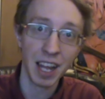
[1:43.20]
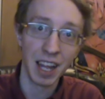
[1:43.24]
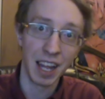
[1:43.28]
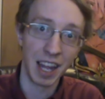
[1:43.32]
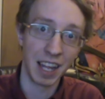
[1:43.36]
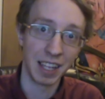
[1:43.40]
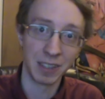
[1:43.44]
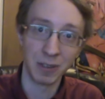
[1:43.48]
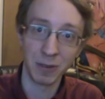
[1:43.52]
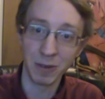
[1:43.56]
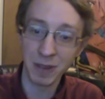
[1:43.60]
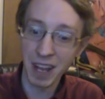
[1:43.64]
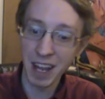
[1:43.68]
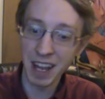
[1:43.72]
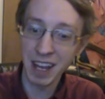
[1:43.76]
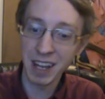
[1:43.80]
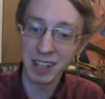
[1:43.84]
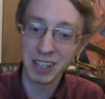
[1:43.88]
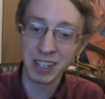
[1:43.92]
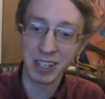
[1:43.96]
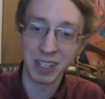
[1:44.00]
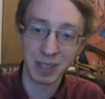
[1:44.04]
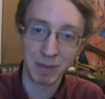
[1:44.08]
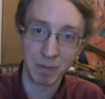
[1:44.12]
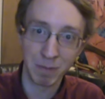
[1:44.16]
that's okay.
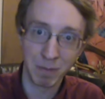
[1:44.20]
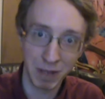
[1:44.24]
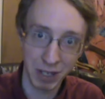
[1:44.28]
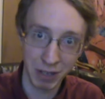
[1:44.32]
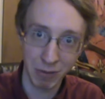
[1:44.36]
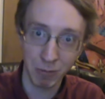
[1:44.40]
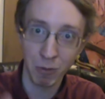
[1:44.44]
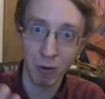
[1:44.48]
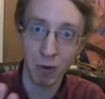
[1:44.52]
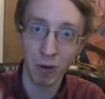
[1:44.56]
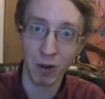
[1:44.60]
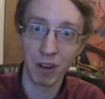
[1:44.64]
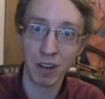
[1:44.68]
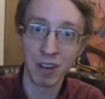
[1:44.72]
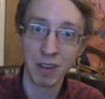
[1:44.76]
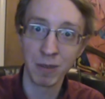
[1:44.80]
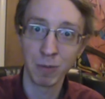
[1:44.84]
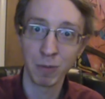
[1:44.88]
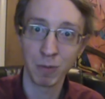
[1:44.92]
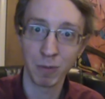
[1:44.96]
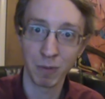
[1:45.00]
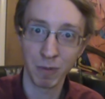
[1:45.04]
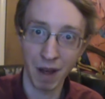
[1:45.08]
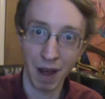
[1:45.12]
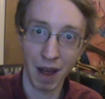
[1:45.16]
Just be warned,
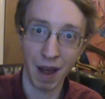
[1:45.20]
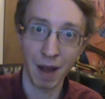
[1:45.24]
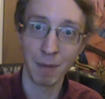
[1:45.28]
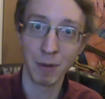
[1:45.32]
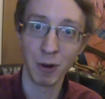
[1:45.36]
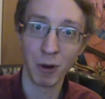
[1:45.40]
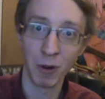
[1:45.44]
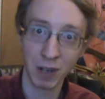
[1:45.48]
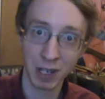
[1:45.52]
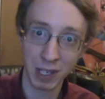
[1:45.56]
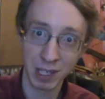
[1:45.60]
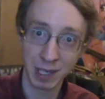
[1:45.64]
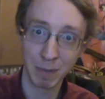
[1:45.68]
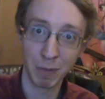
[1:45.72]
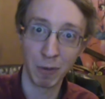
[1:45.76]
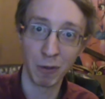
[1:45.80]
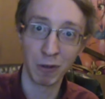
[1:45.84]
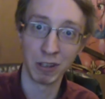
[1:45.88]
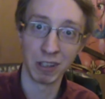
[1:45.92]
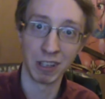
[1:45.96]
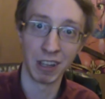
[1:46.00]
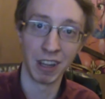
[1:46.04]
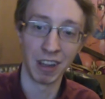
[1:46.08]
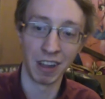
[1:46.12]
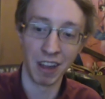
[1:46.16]
I'm going to
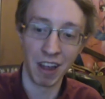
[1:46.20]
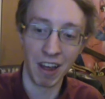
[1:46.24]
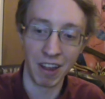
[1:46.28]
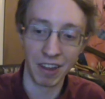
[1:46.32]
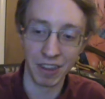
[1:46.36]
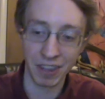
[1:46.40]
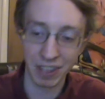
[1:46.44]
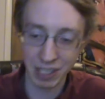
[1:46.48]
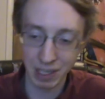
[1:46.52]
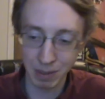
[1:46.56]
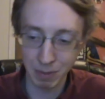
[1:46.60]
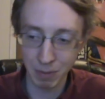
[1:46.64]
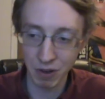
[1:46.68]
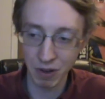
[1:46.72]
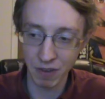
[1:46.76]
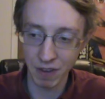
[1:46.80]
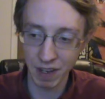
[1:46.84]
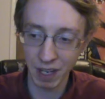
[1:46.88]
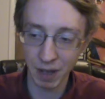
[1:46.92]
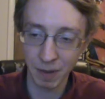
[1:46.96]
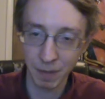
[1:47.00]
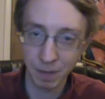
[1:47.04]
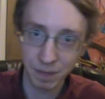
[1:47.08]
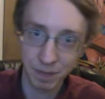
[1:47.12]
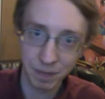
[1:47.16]
spoil a lot in this
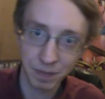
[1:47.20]
movie.